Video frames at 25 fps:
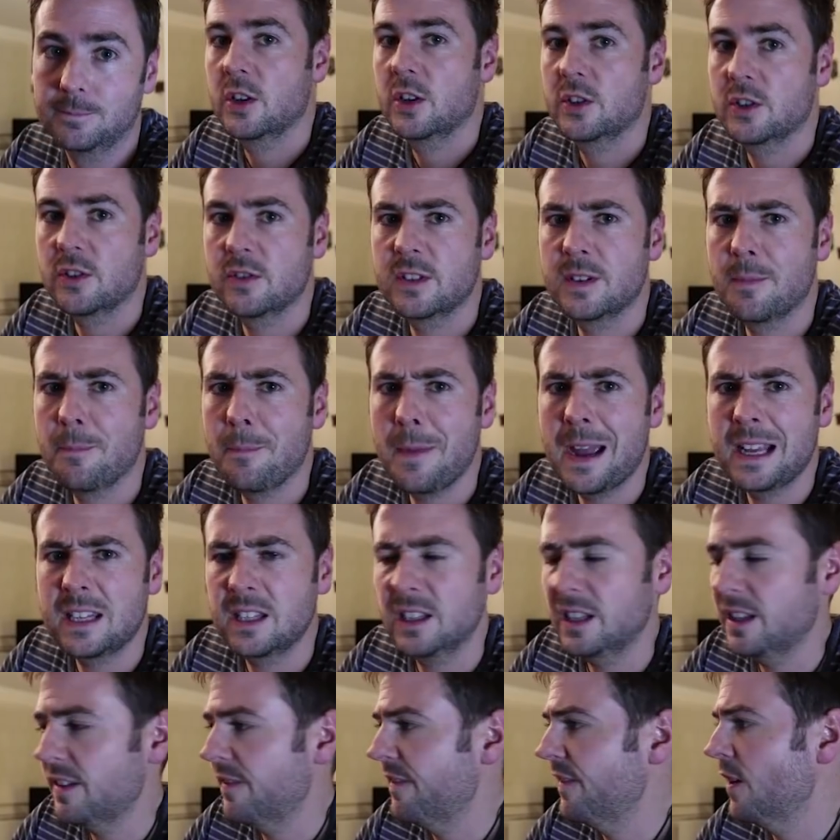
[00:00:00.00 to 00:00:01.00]
So to
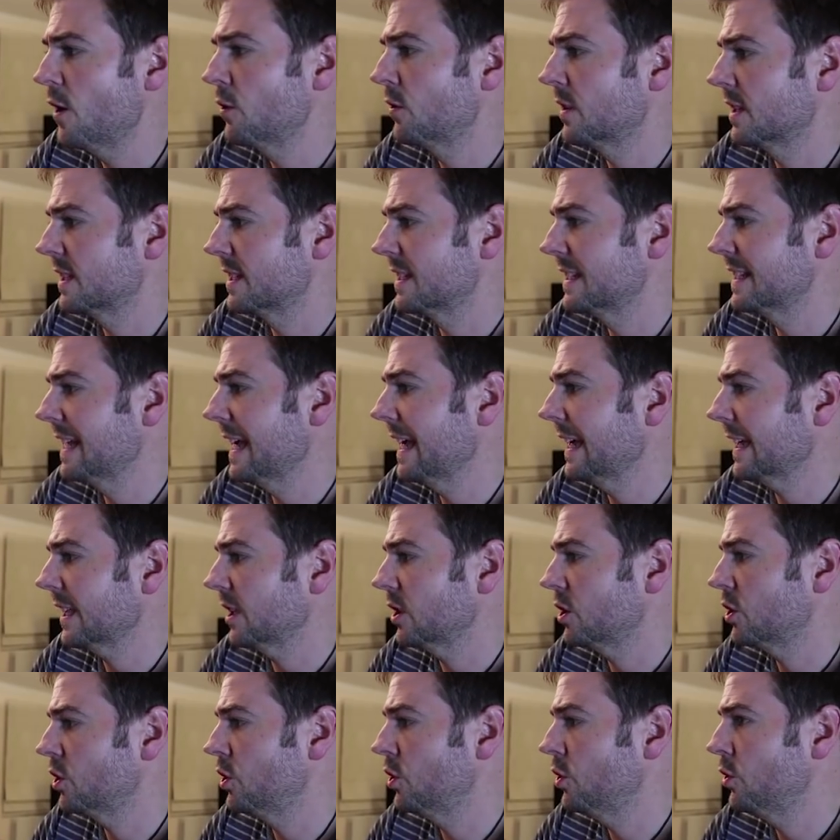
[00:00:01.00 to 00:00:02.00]
manually focus stack,
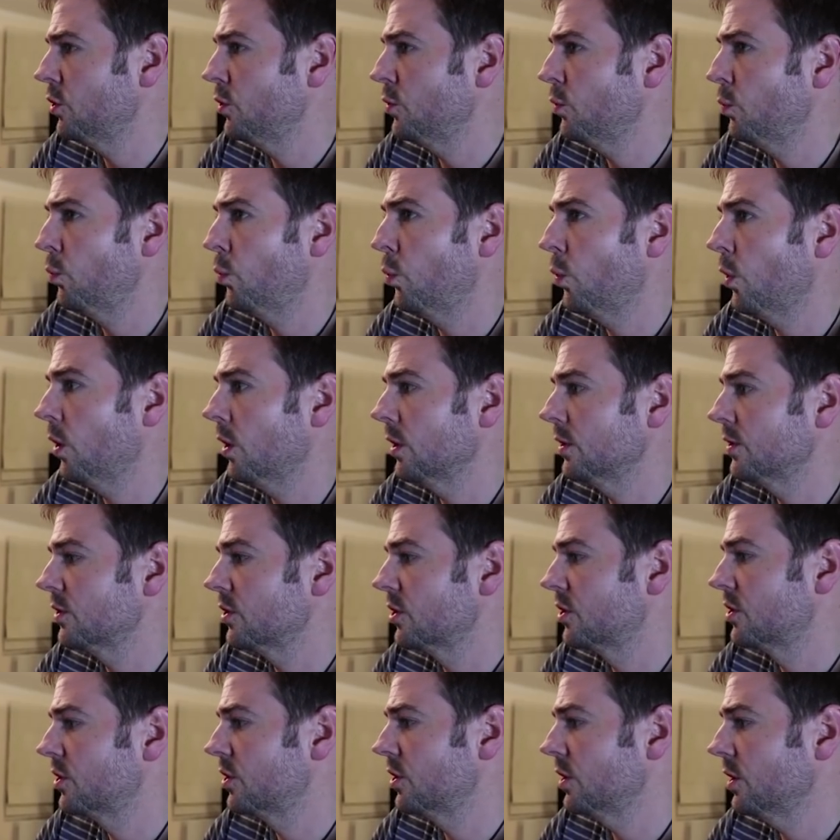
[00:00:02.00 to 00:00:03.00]
you
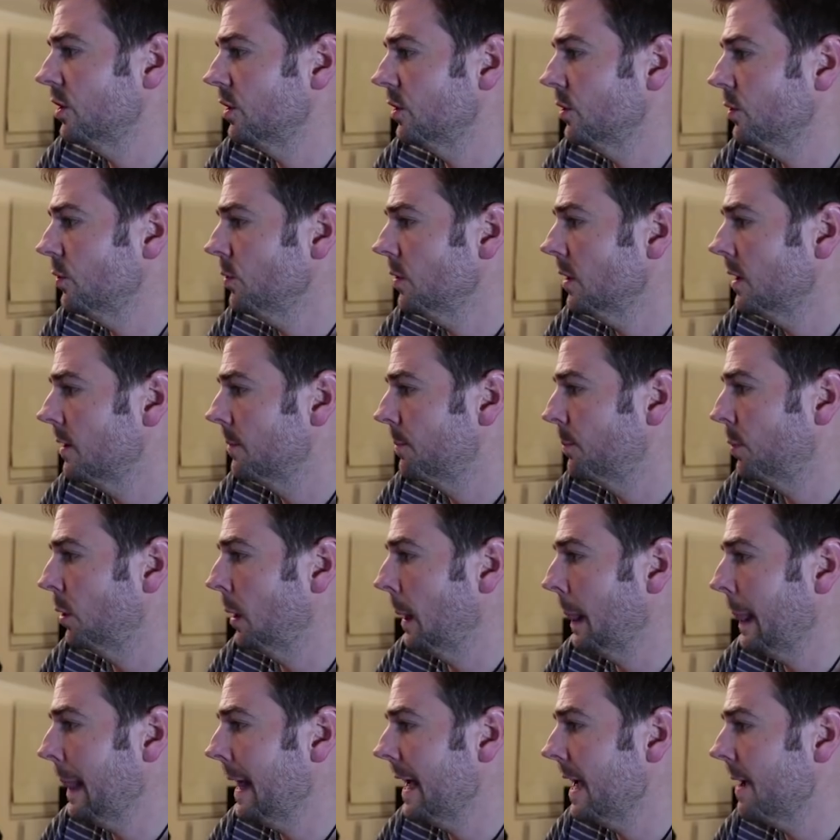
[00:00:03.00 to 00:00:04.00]
want to
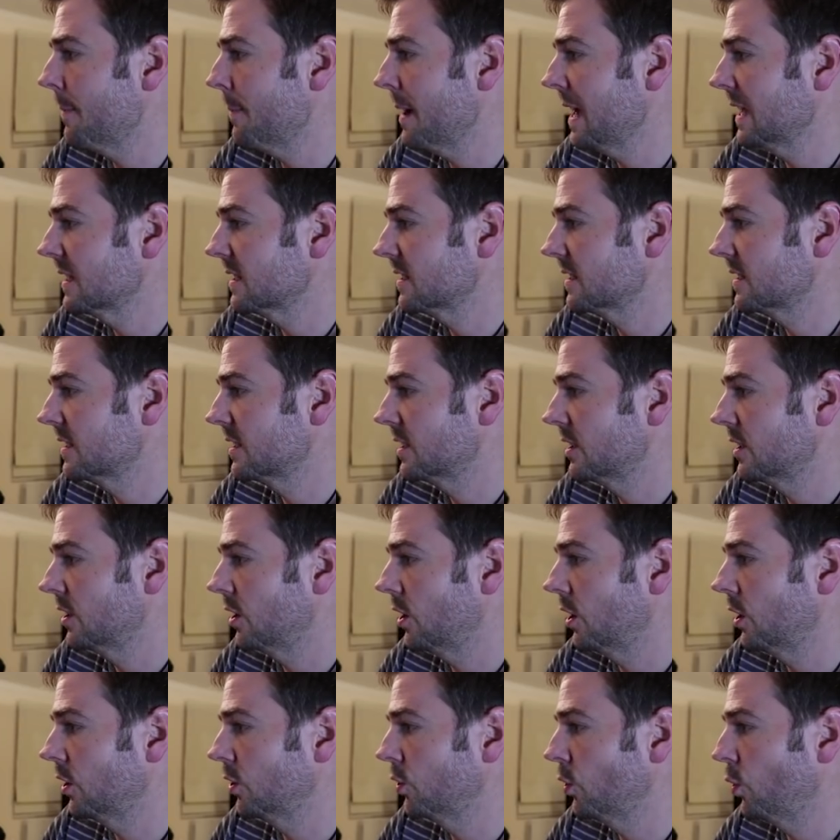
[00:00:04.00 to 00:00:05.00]
put layer masks
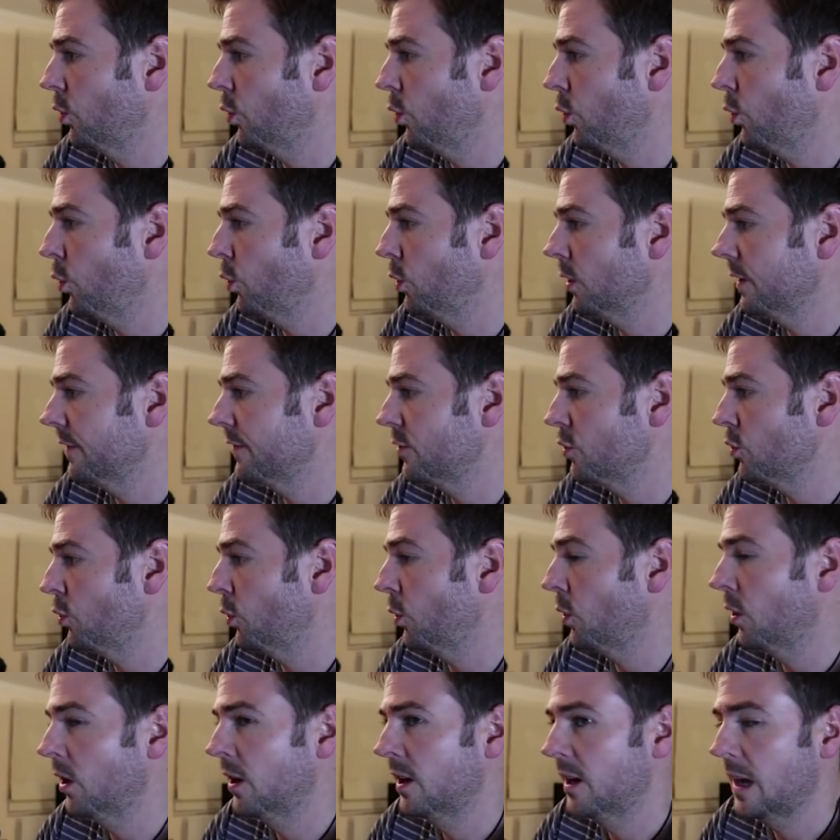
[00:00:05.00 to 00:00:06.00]
on all of
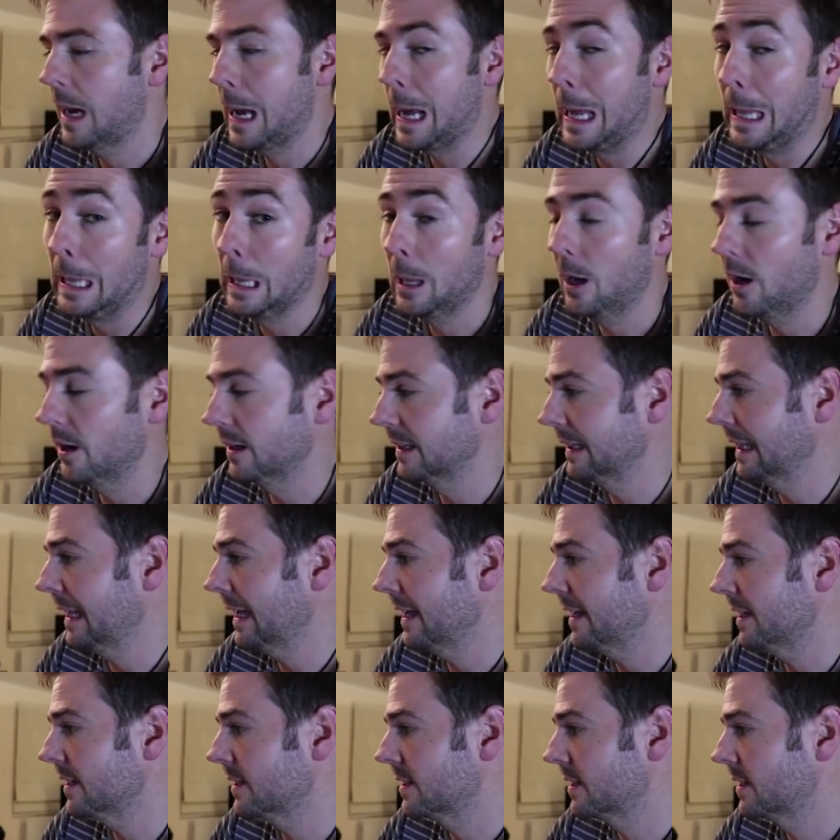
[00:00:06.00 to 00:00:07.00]
your aligned
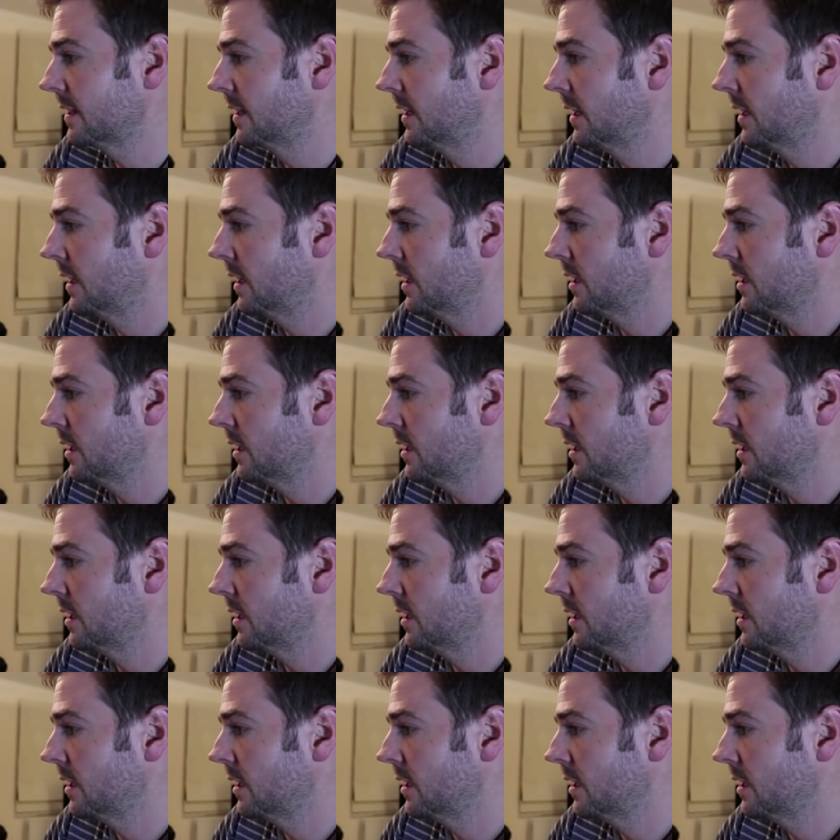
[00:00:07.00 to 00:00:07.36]
layers.